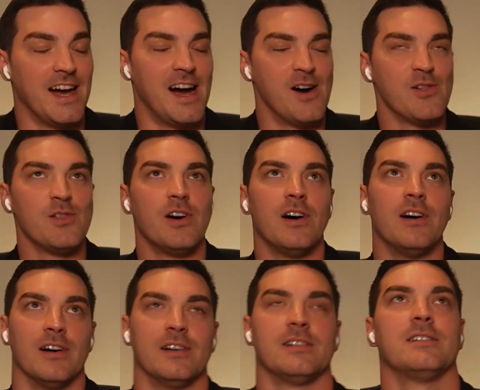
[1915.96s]

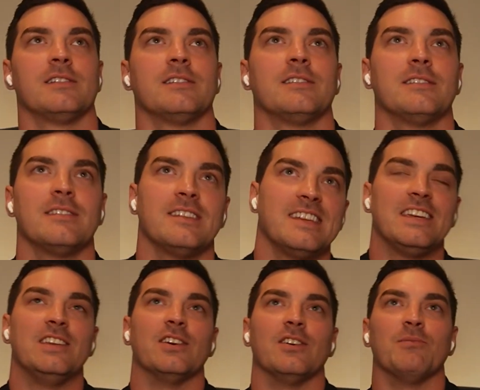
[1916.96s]
I'll
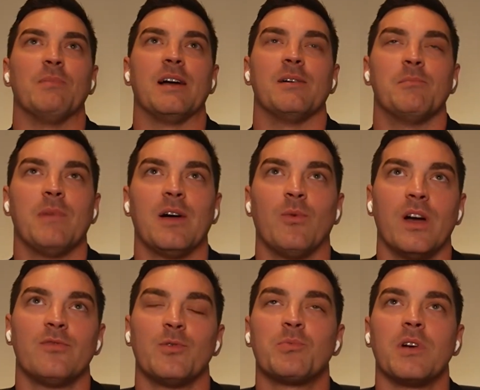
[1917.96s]
my
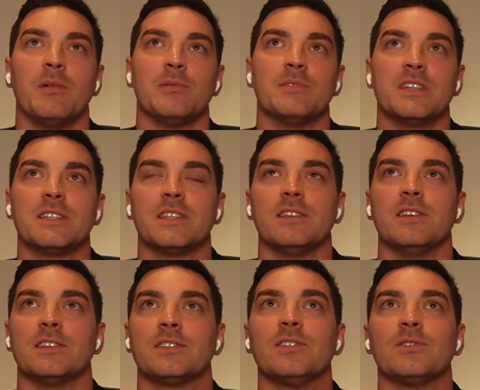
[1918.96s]
wife will probably see
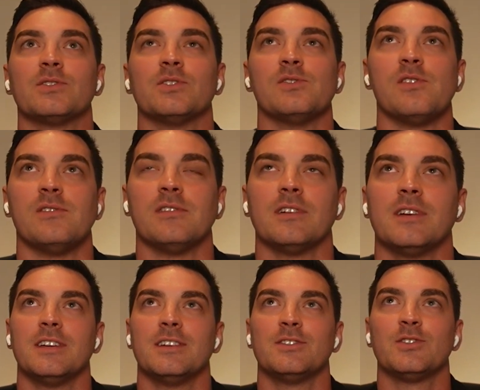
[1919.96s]
this, so she'll
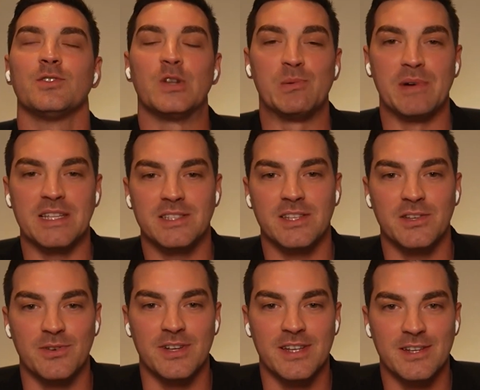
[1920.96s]
know my
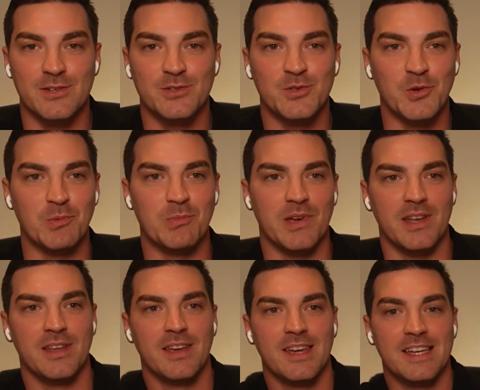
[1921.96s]
secret here soon, but
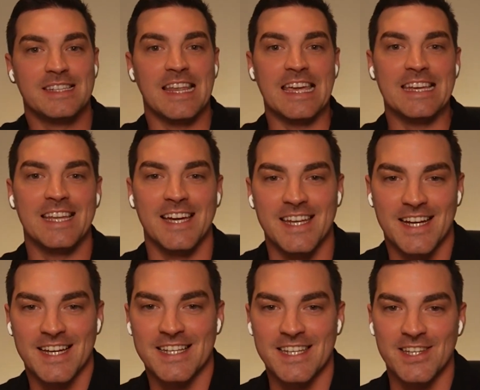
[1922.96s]
date night
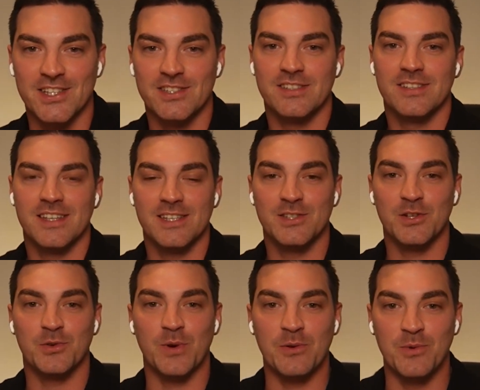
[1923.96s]
ideas is a
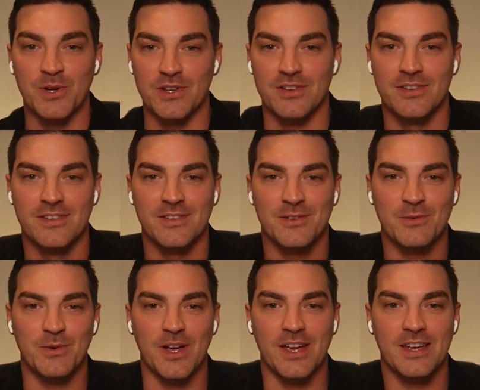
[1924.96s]
great one,
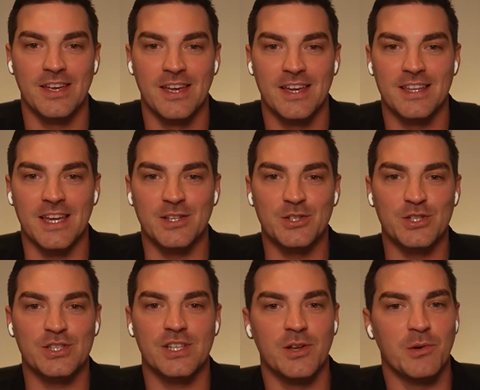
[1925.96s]
right? Like
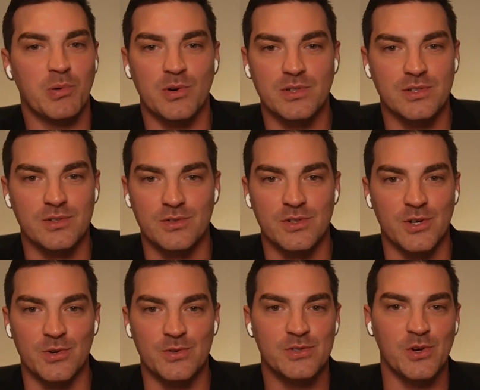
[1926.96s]
just on a personal
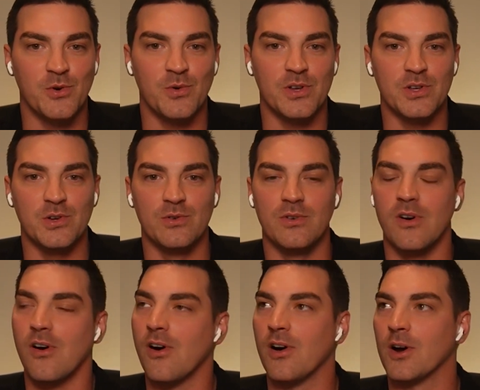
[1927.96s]
note. So when you
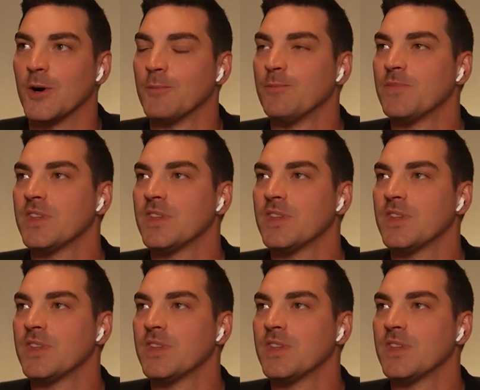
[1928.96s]
are